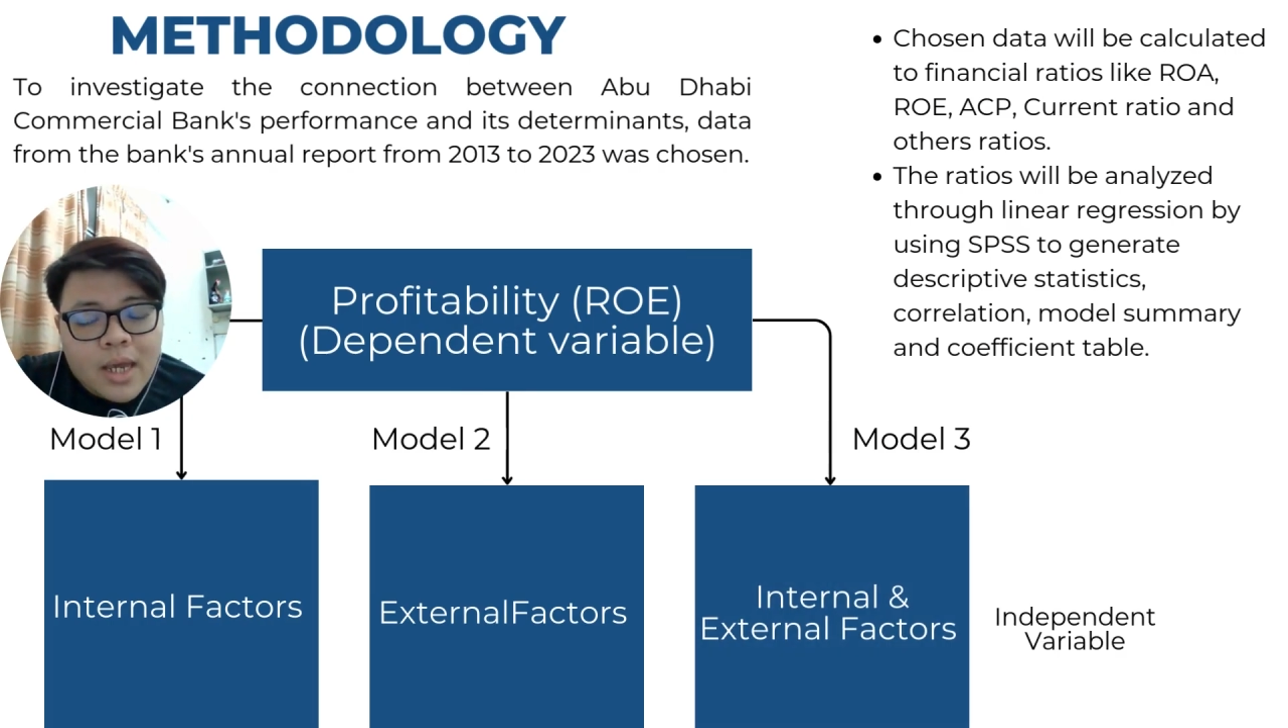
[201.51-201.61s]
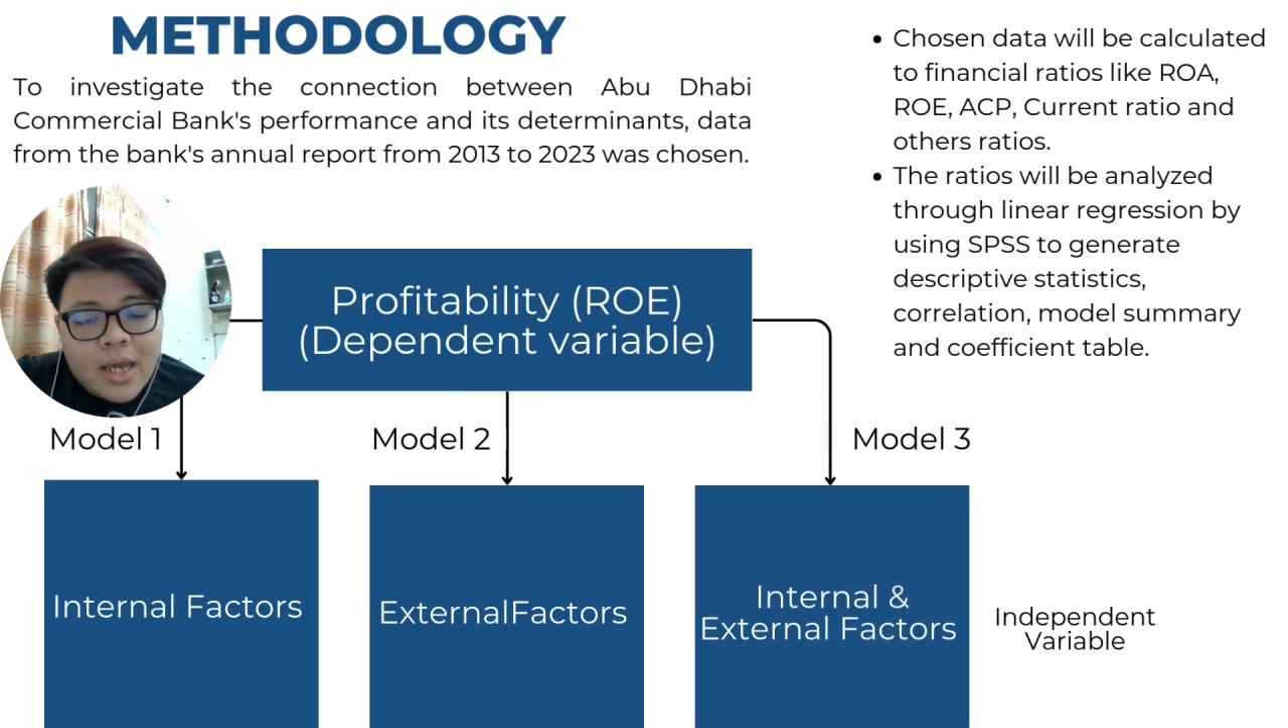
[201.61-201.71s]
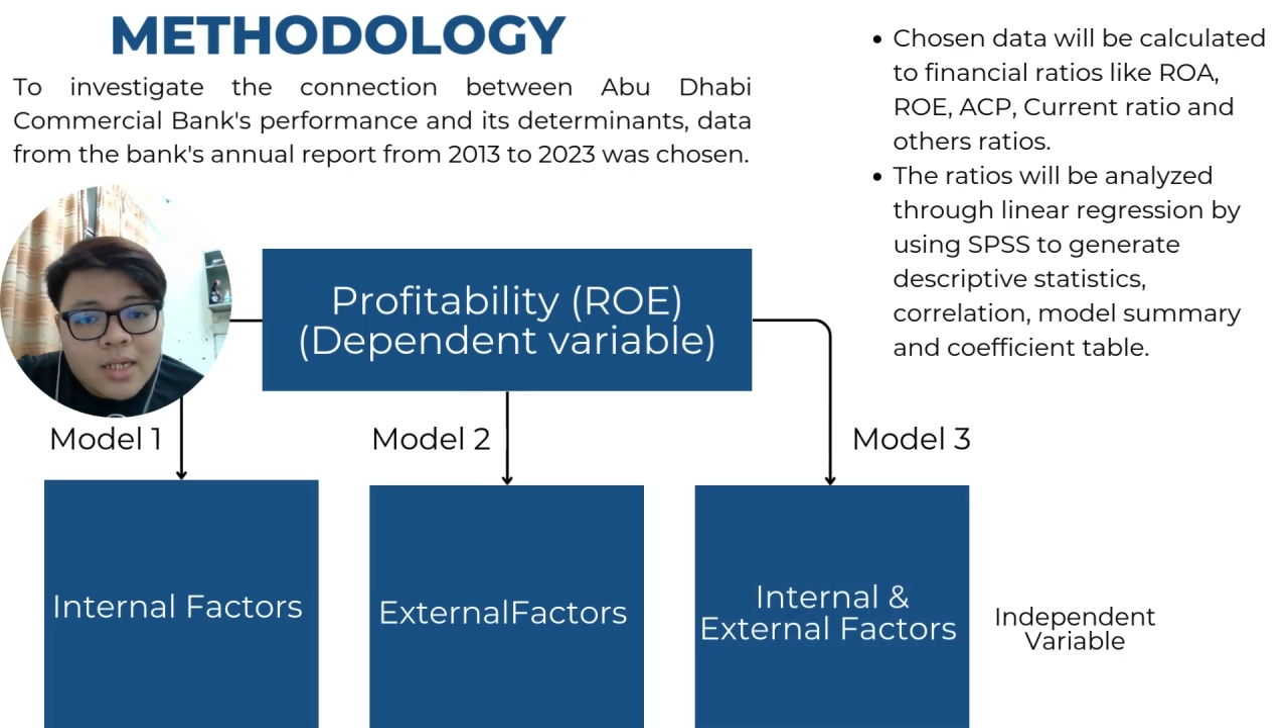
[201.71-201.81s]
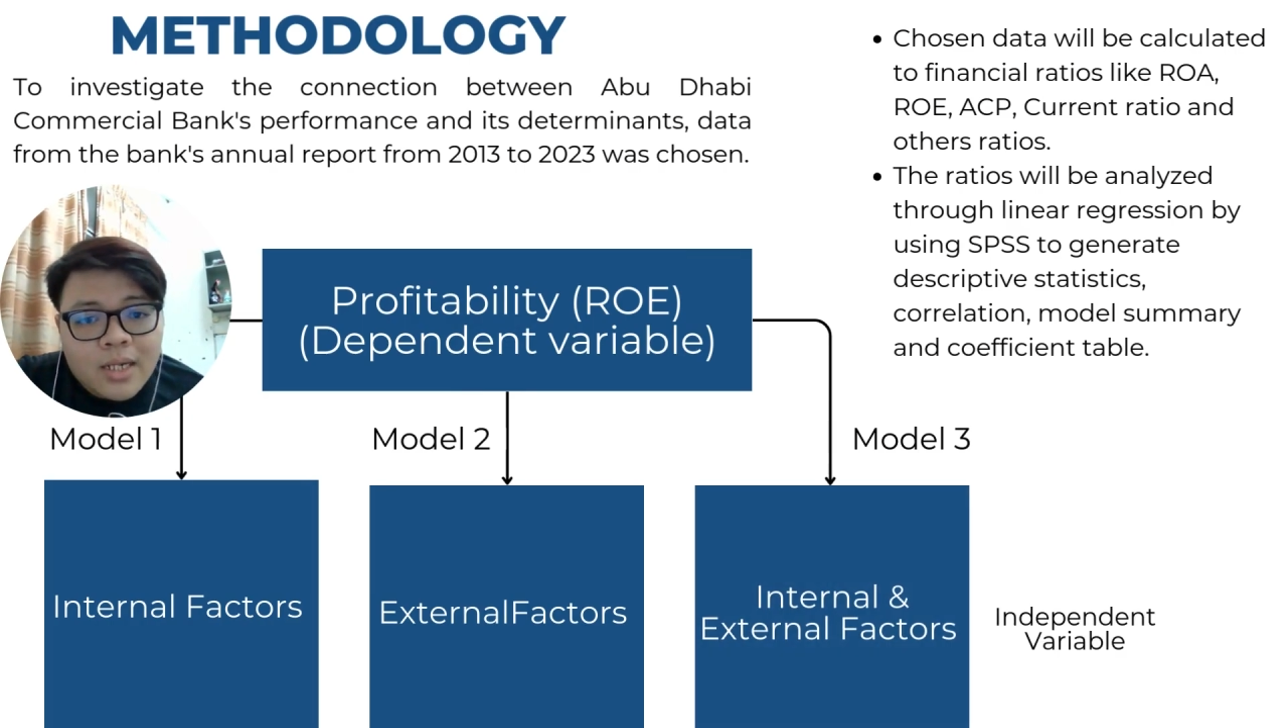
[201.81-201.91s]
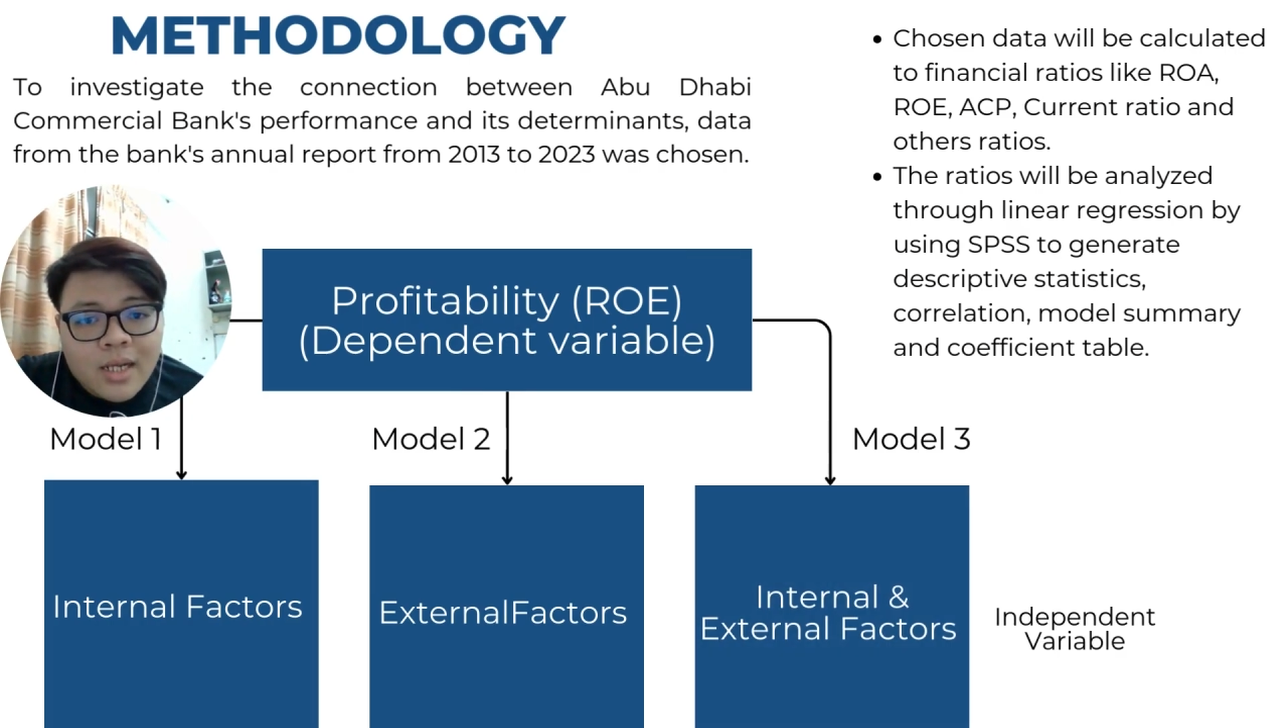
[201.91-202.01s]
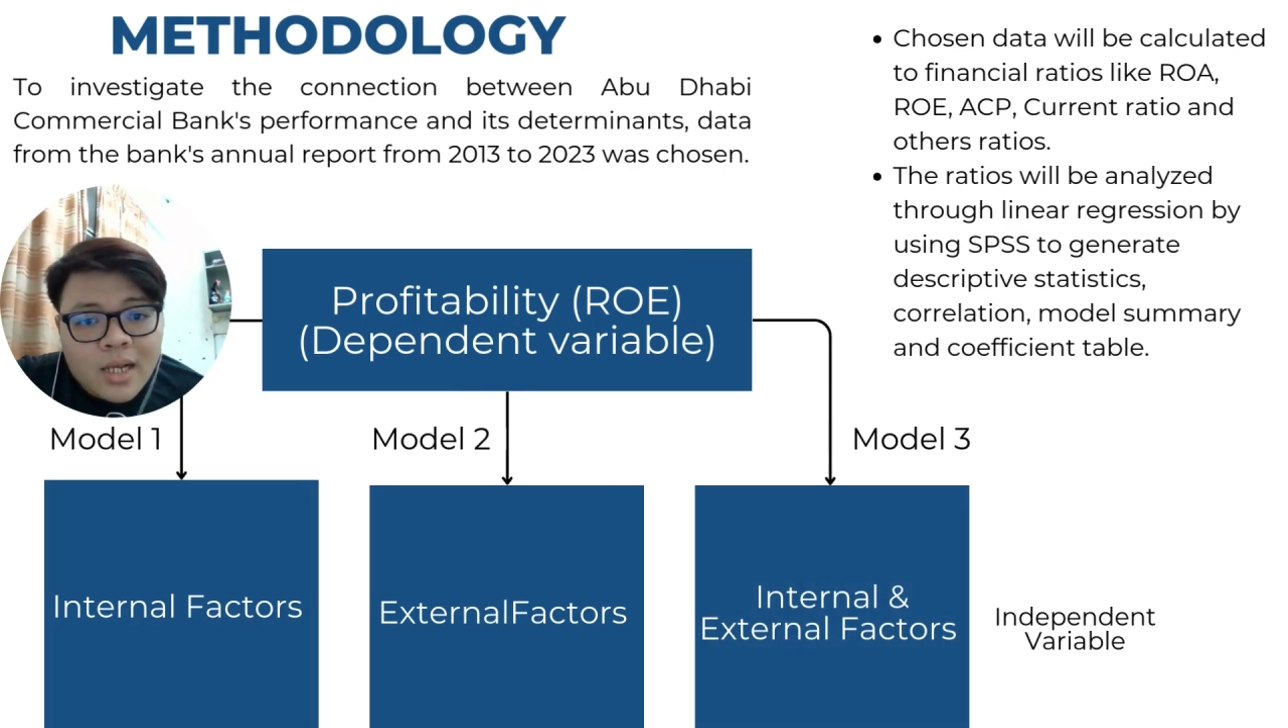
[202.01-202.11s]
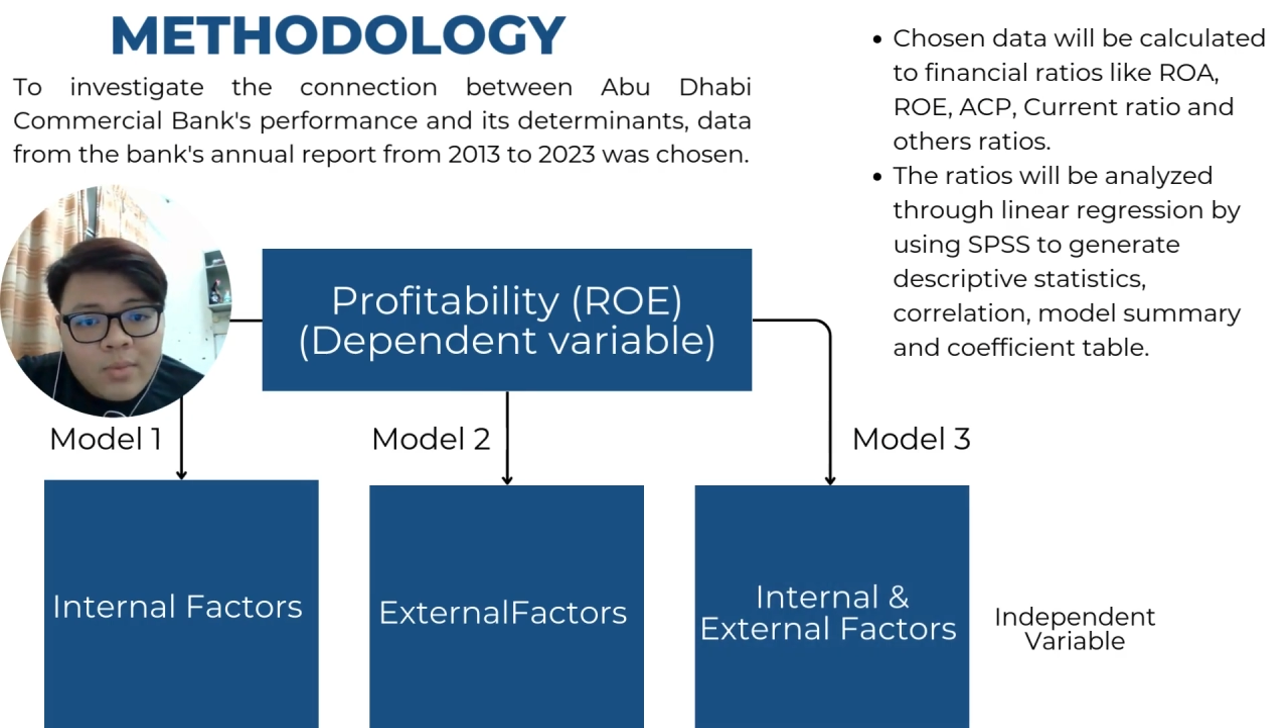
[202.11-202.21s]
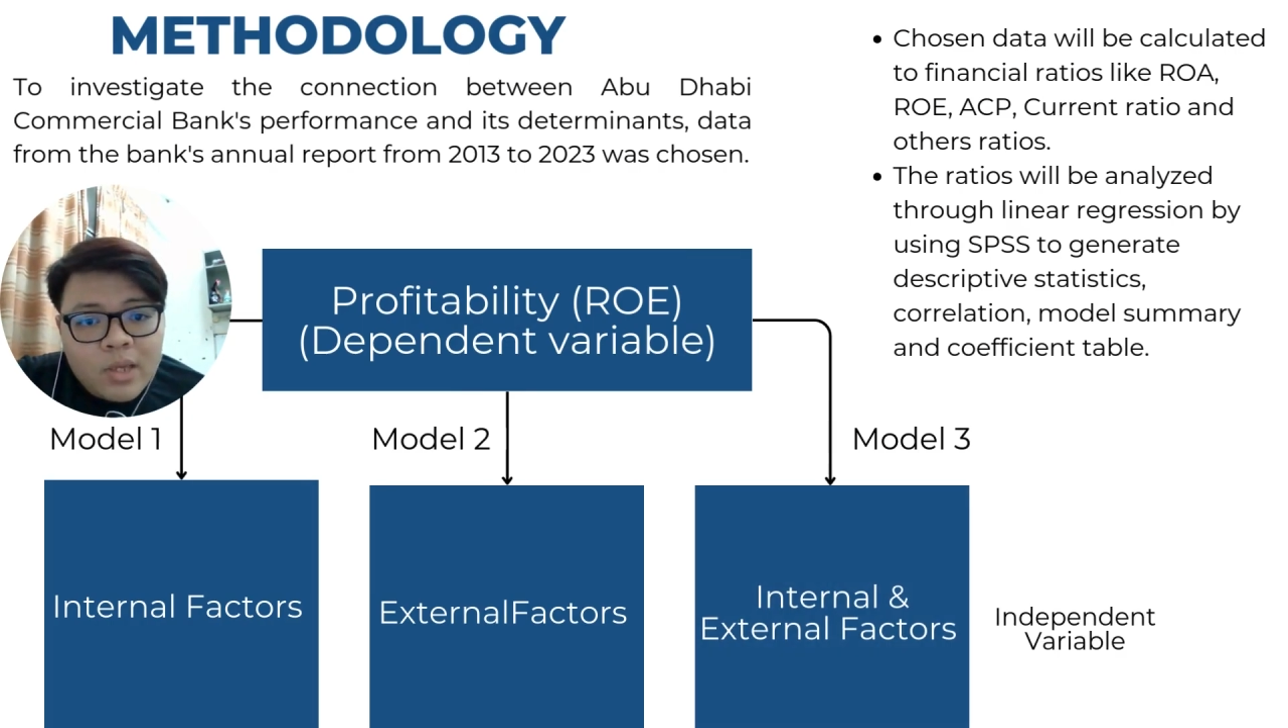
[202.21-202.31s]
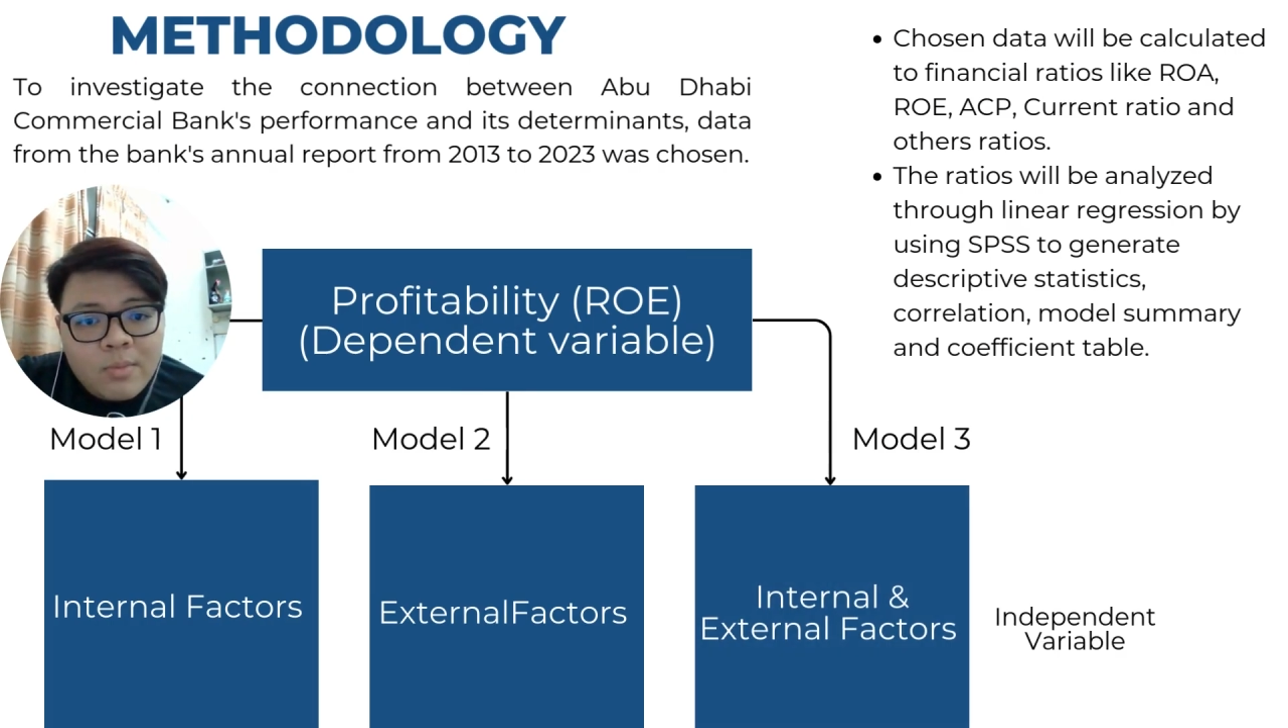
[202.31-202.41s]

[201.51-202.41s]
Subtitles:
ADCB